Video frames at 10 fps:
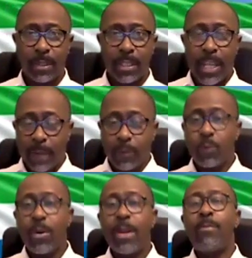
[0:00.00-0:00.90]
If
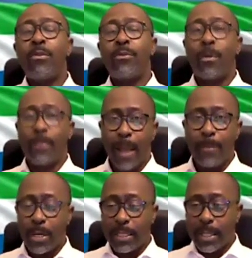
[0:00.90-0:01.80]
train moved from that
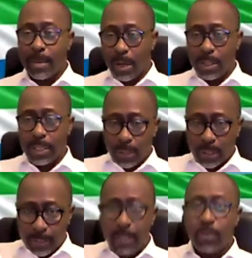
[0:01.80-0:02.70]
point, because there
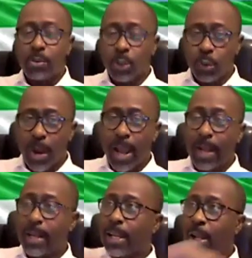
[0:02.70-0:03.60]
was a single
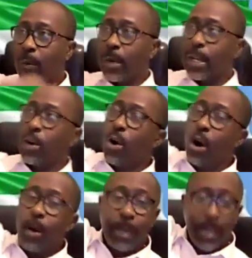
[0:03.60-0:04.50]
track where they go
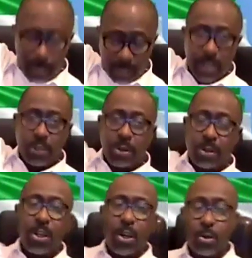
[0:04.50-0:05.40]
up hill
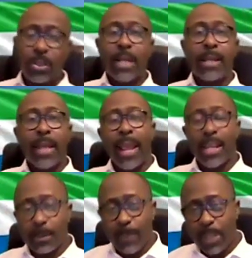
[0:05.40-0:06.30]
station, outside they
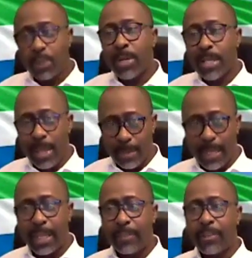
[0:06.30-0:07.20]
expatriate, they
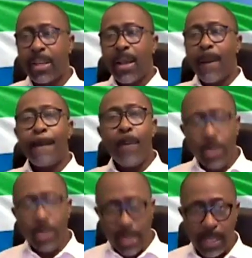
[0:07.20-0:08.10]
believe,
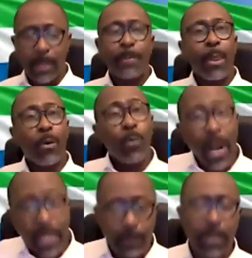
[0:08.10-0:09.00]
mostly
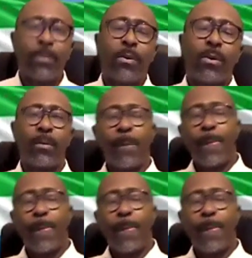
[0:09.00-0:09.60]
white people.